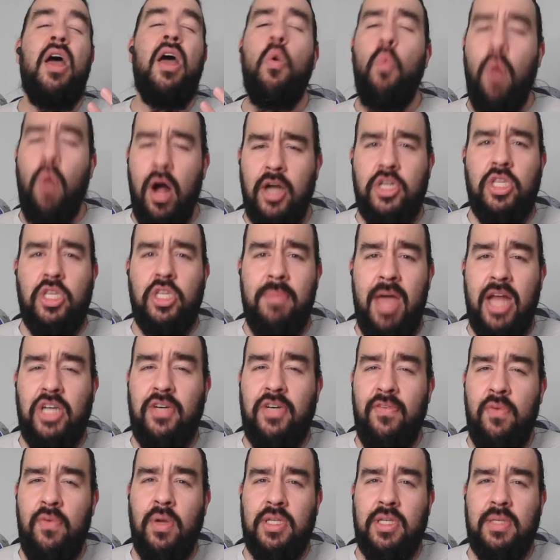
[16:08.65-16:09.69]
Watch the match
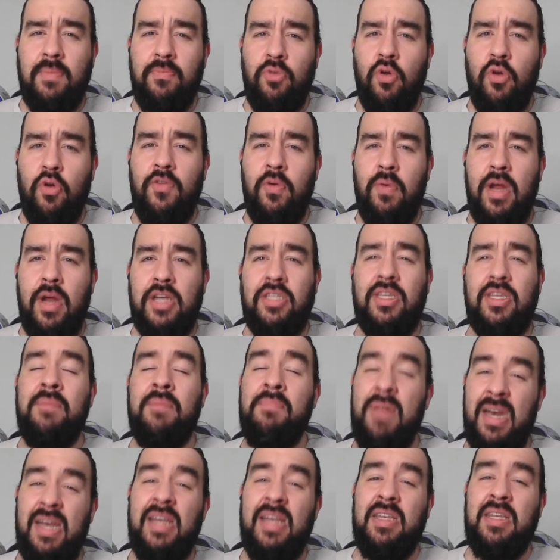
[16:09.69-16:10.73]
if you want some goofy wrestling,
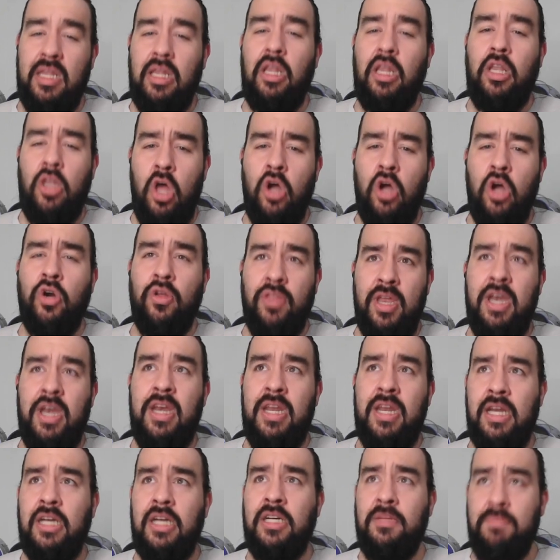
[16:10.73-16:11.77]
but it is a little longer than it
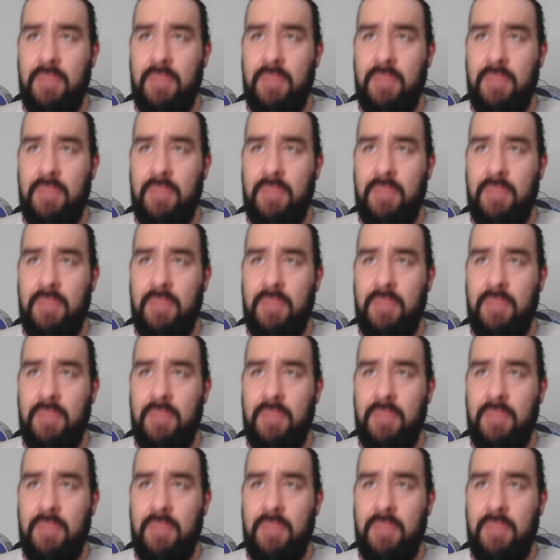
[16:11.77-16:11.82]
needed to